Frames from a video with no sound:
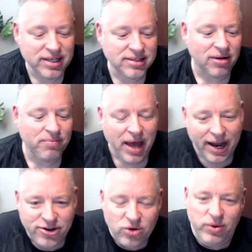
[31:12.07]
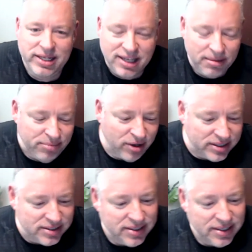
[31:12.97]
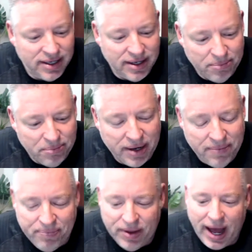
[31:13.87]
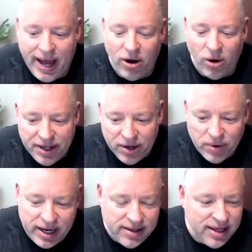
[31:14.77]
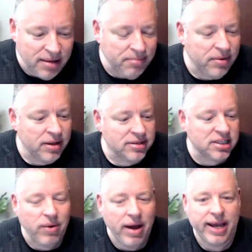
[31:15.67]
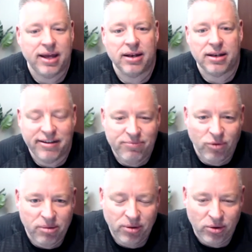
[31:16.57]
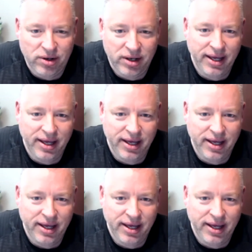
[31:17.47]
So I do read some books, but I only read them so I can live more boldly.